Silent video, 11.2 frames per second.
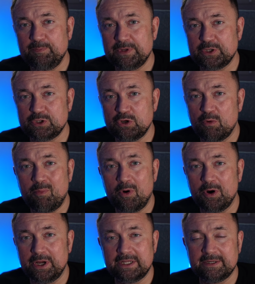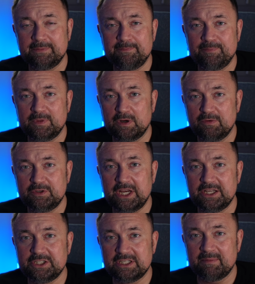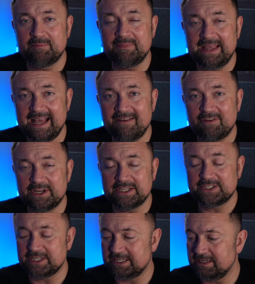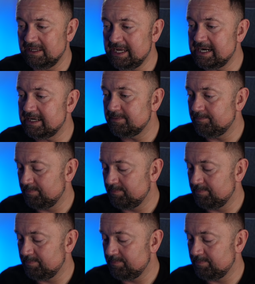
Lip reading: there's no point of changing them every single year.